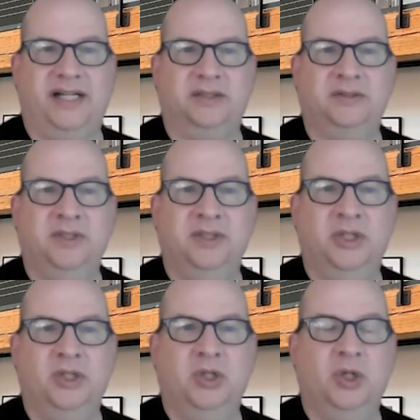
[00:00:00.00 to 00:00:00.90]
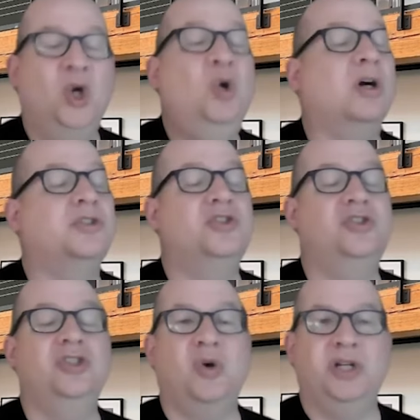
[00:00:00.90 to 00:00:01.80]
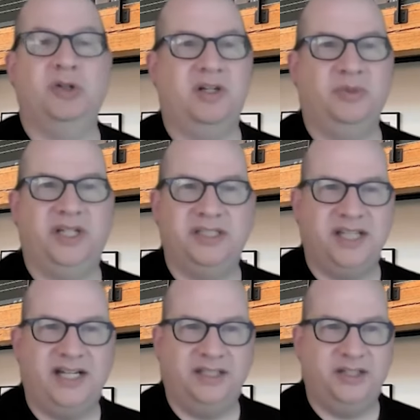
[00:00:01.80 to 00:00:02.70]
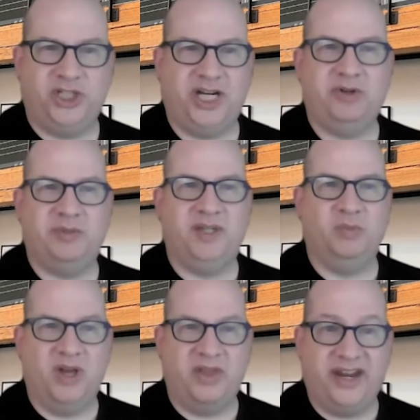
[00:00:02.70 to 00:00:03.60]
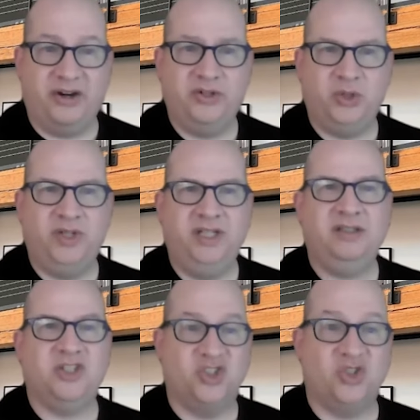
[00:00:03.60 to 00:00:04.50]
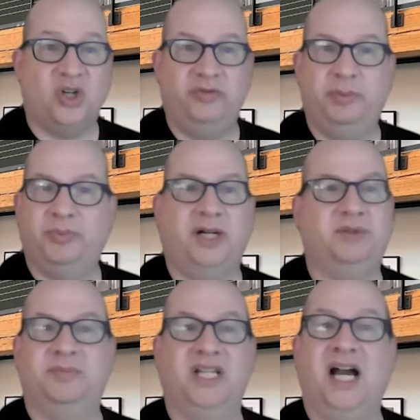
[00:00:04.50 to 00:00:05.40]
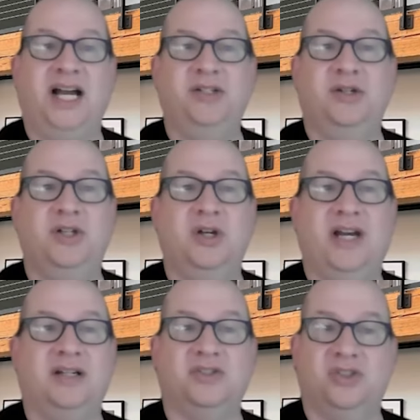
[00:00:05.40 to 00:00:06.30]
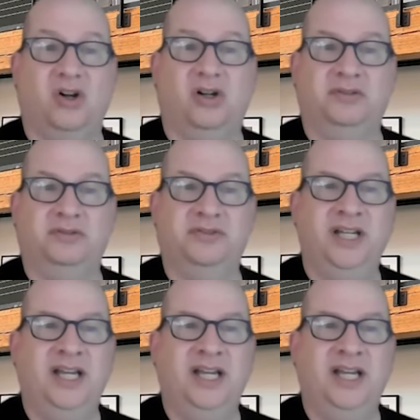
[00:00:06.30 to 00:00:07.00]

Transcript: dial who are so incredibly excited to share with me what they're doing to solve the problem that I don't know how to solve.